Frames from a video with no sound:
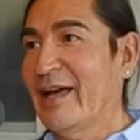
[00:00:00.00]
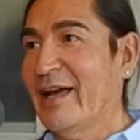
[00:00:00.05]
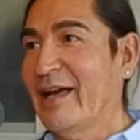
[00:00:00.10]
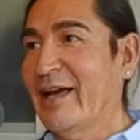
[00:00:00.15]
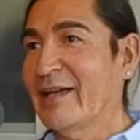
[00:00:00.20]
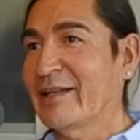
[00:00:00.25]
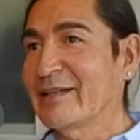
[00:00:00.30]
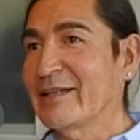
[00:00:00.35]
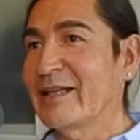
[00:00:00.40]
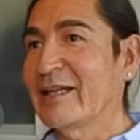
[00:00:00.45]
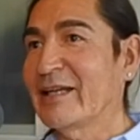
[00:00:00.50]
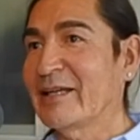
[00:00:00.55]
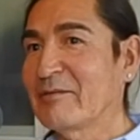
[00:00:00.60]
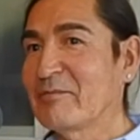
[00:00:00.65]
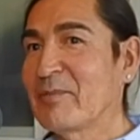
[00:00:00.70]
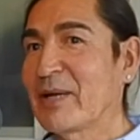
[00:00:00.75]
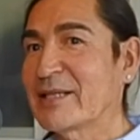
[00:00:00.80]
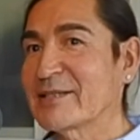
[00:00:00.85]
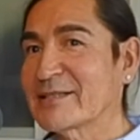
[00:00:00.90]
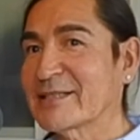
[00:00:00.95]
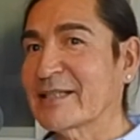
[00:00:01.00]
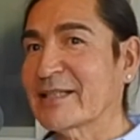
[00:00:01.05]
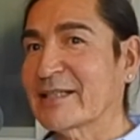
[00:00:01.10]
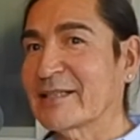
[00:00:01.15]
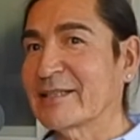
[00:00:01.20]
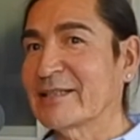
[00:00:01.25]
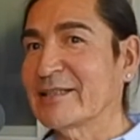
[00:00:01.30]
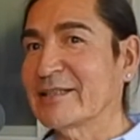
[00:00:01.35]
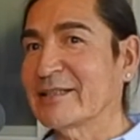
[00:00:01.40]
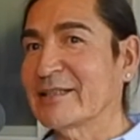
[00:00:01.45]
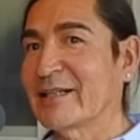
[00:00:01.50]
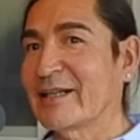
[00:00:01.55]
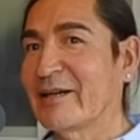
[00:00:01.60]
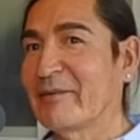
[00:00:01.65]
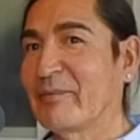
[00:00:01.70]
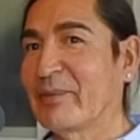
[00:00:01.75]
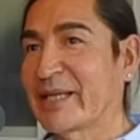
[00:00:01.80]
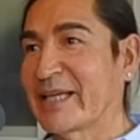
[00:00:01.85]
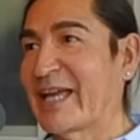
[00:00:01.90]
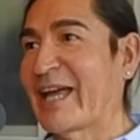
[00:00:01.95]
And it basically
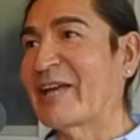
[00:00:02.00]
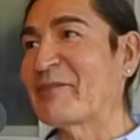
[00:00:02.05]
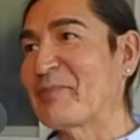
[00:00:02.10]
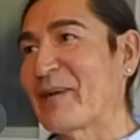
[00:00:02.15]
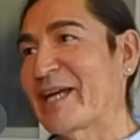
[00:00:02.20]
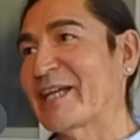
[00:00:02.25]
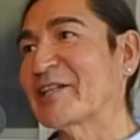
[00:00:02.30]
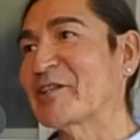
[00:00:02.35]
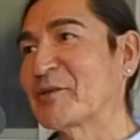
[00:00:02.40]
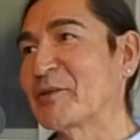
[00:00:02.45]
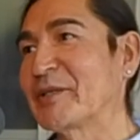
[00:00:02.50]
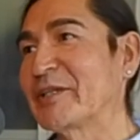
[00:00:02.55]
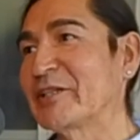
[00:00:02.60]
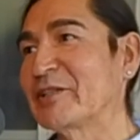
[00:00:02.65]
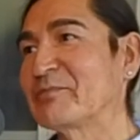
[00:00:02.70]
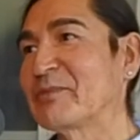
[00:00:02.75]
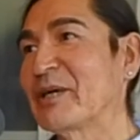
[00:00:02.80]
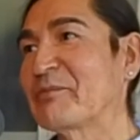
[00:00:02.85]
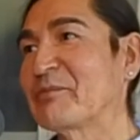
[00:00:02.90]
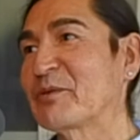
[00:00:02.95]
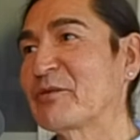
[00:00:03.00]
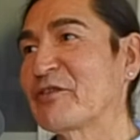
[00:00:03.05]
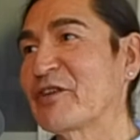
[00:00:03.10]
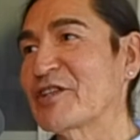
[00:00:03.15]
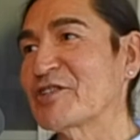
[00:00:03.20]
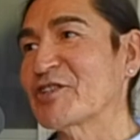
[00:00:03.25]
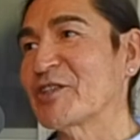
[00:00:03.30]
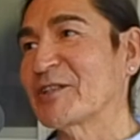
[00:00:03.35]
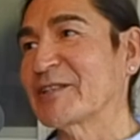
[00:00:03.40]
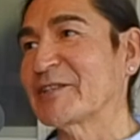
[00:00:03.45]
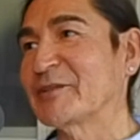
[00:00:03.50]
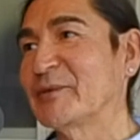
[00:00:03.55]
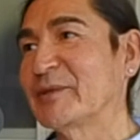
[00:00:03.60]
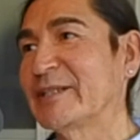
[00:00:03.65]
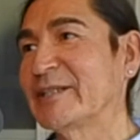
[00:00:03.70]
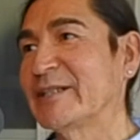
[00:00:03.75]
began my career, my professional career.